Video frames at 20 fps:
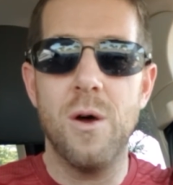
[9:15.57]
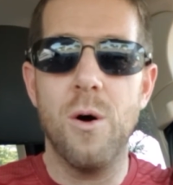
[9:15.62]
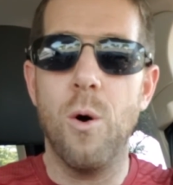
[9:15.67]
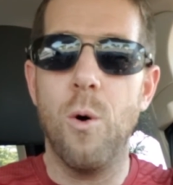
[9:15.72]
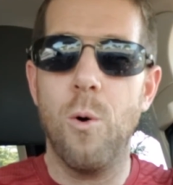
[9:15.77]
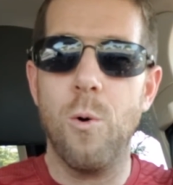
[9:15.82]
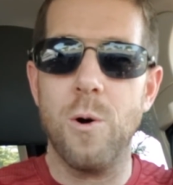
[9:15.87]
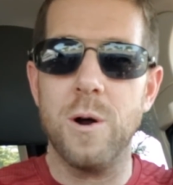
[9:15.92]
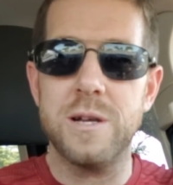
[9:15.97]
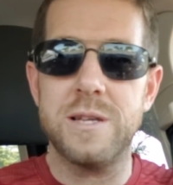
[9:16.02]

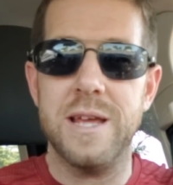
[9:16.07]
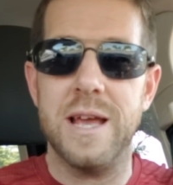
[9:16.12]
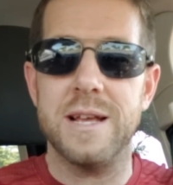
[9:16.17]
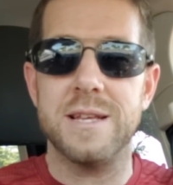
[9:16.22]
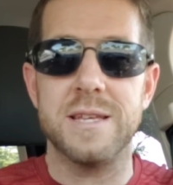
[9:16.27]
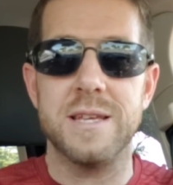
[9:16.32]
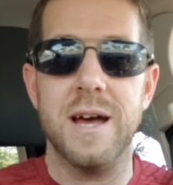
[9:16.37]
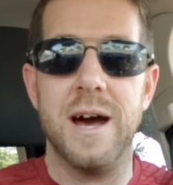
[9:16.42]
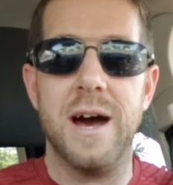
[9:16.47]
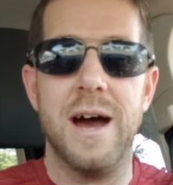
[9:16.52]
Or it
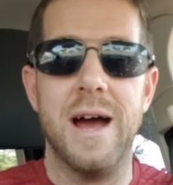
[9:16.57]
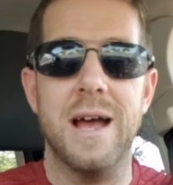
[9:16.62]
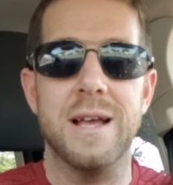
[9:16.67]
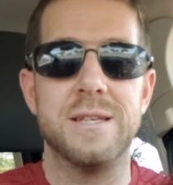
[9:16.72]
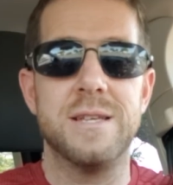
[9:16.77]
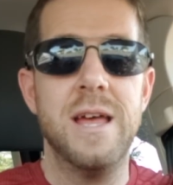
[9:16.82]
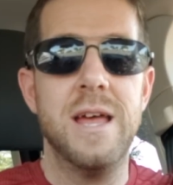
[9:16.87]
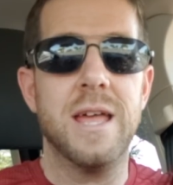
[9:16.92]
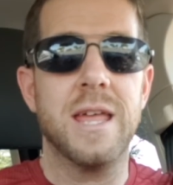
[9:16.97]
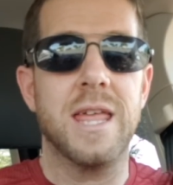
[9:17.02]
takes
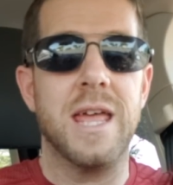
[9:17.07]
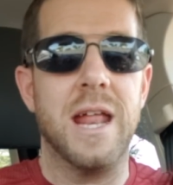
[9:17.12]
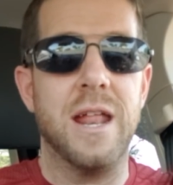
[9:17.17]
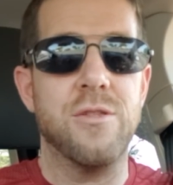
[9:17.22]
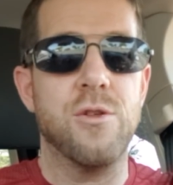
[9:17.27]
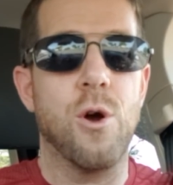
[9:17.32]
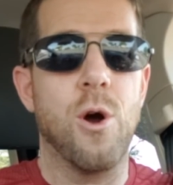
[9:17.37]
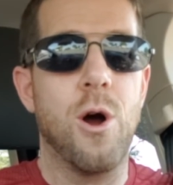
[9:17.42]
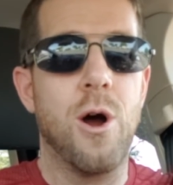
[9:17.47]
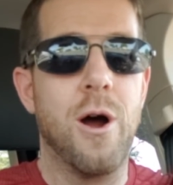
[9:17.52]
guys getting
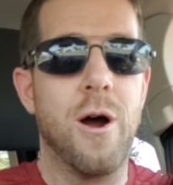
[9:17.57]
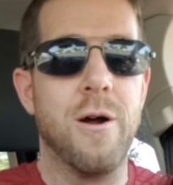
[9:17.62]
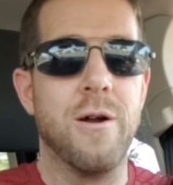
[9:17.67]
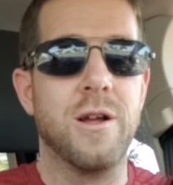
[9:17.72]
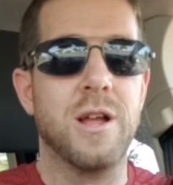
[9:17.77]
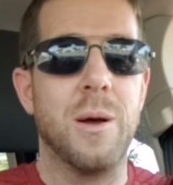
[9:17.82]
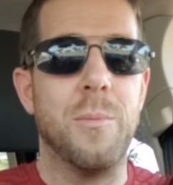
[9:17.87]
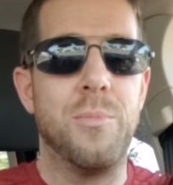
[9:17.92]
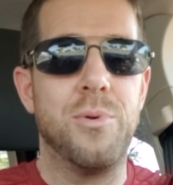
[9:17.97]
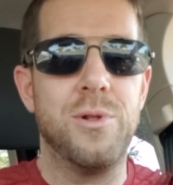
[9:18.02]
their
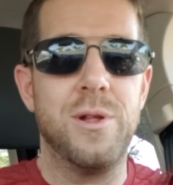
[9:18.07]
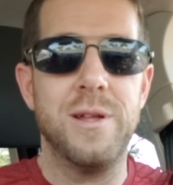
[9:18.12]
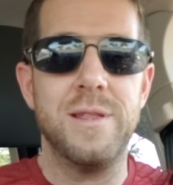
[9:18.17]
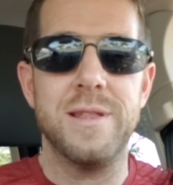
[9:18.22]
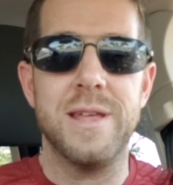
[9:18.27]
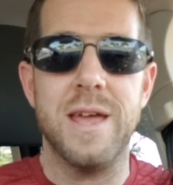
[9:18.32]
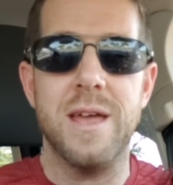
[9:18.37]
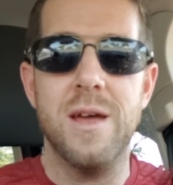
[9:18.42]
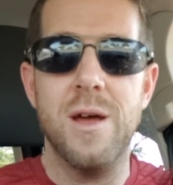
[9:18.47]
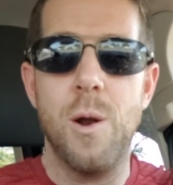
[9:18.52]
heart
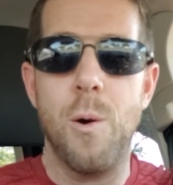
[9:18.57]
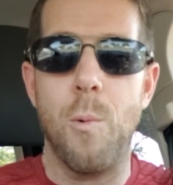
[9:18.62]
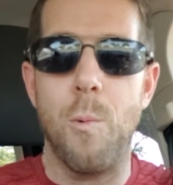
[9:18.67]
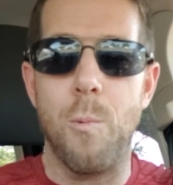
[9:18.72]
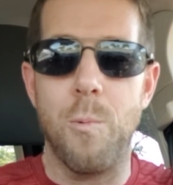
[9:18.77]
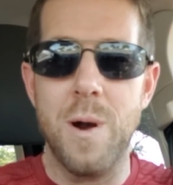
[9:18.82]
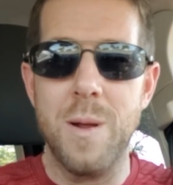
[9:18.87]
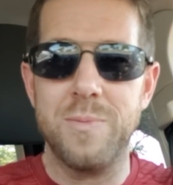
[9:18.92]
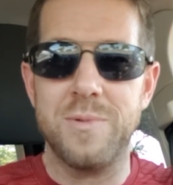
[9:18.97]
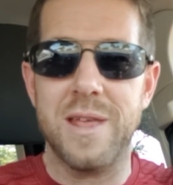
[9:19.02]
completely
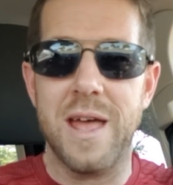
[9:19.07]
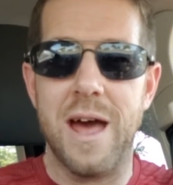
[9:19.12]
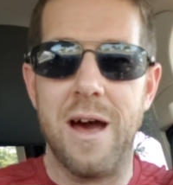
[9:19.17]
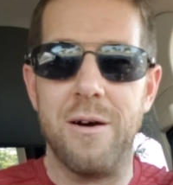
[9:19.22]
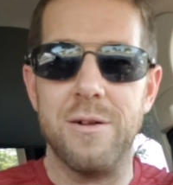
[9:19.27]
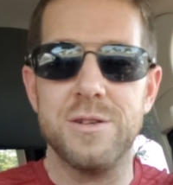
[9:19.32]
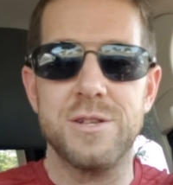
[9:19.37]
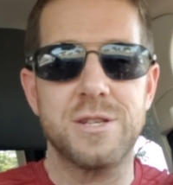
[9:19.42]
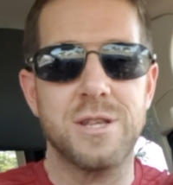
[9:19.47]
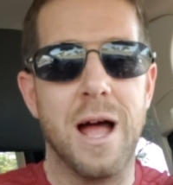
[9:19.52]
ripped
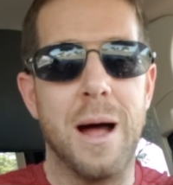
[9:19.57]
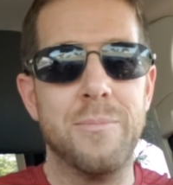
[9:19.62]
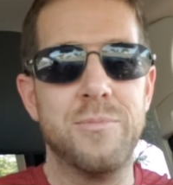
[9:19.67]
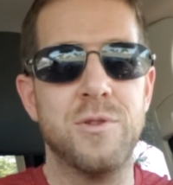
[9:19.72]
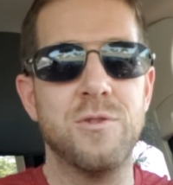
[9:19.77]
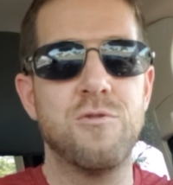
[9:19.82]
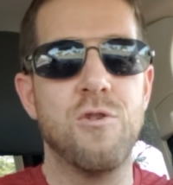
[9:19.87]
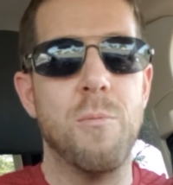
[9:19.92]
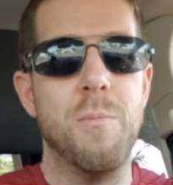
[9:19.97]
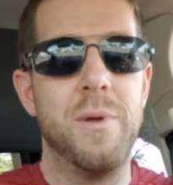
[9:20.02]
out, stomped
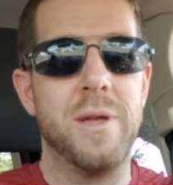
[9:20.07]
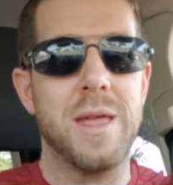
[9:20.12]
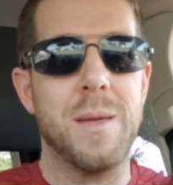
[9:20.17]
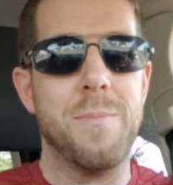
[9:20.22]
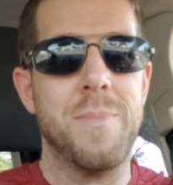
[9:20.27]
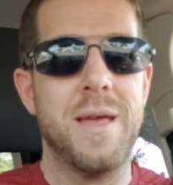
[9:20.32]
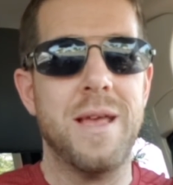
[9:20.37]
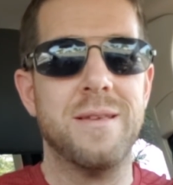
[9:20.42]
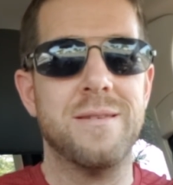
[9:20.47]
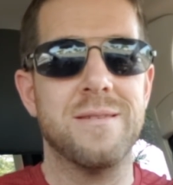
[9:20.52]
into a million
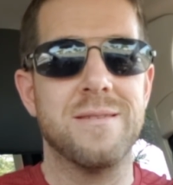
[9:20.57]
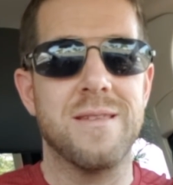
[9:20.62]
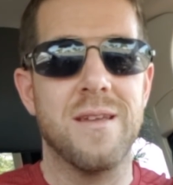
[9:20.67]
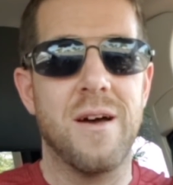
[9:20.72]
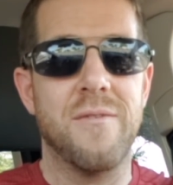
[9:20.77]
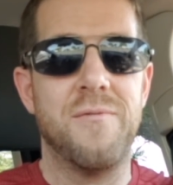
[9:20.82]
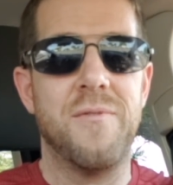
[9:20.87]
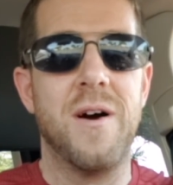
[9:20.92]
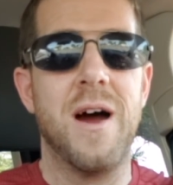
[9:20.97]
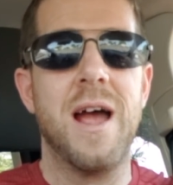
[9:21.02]
pieces, to
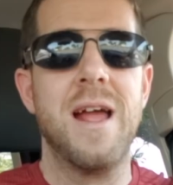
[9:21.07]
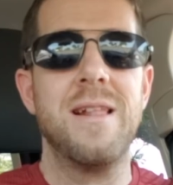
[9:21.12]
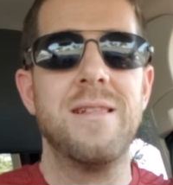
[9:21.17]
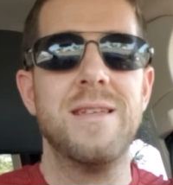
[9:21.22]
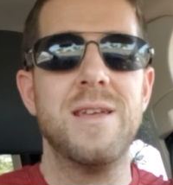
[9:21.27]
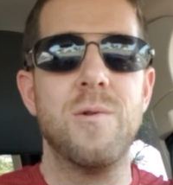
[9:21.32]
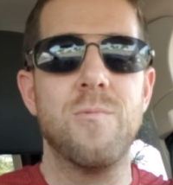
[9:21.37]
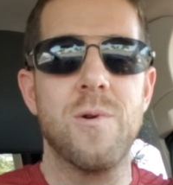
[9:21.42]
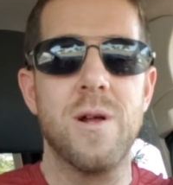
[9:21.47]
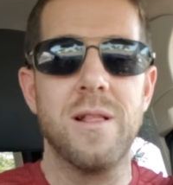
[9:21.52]

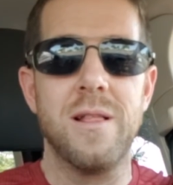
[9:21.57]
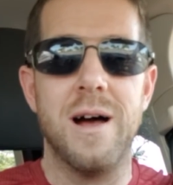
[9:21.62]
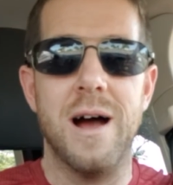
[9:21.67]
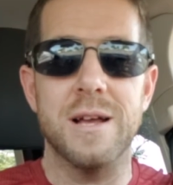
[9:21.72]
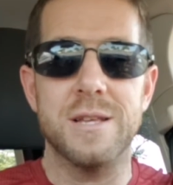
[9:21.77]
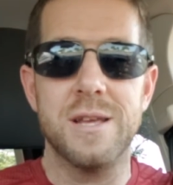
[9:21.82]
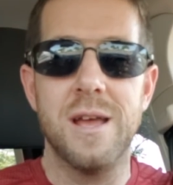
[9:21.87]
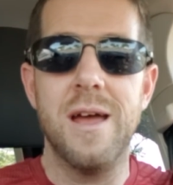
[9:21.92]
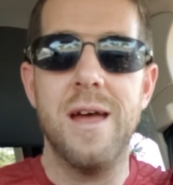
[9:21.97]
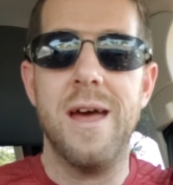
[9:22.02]
finally
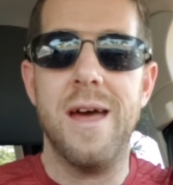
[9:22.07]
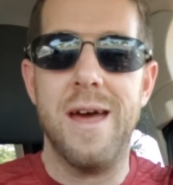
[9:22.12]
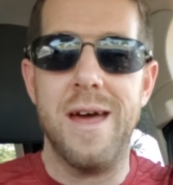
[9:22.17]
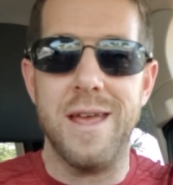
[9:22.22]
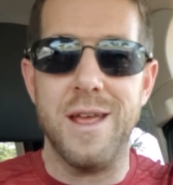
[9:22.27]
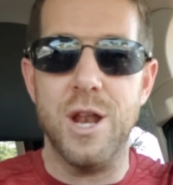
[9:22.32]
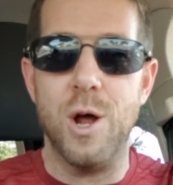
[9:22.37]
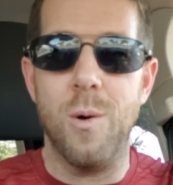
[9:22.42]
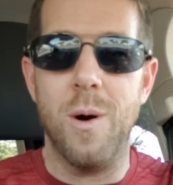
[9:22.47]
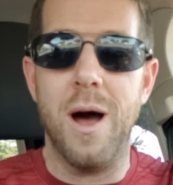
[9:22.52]
realize, hey,
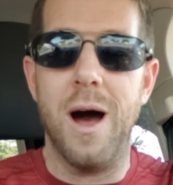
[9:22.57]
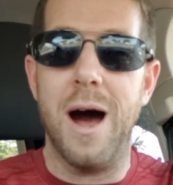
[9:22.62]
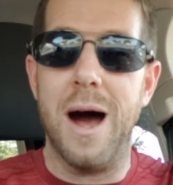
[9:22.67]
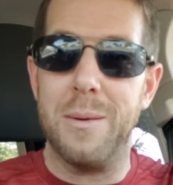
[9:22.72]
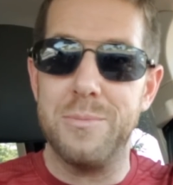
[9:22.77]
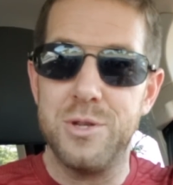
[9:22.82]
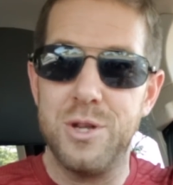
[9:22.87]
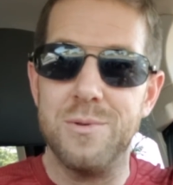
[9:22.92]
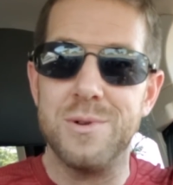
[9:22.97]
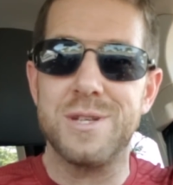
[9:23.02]
you know what?
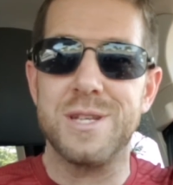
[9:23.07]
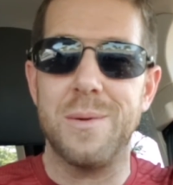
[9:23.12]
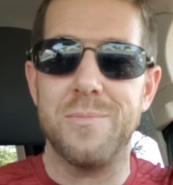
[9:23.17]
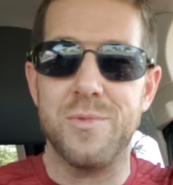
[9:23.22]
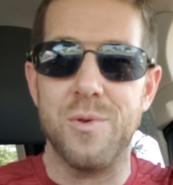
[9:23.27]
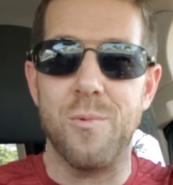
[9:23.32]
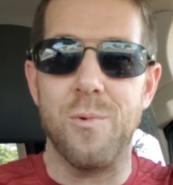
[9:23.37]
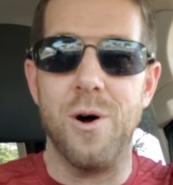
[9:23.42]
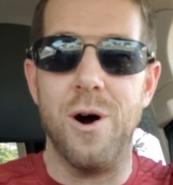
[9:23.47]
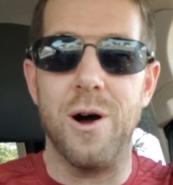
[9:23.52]
I'm doing
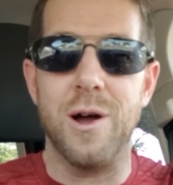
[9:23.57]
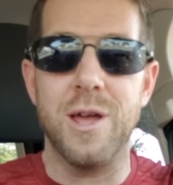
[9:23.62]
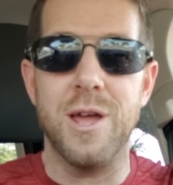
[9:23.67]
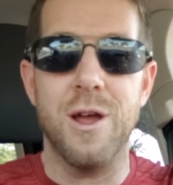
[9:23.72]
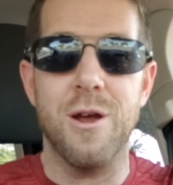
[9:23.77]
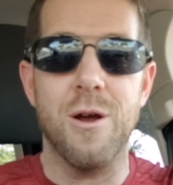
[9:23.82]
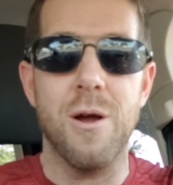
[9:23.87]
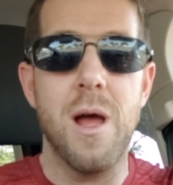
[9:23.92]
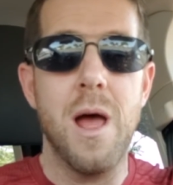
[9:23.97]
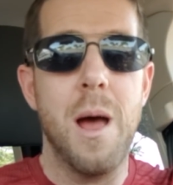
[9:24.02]
something wrong
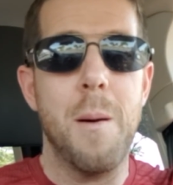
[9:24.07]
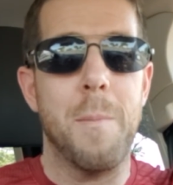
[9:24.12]
here.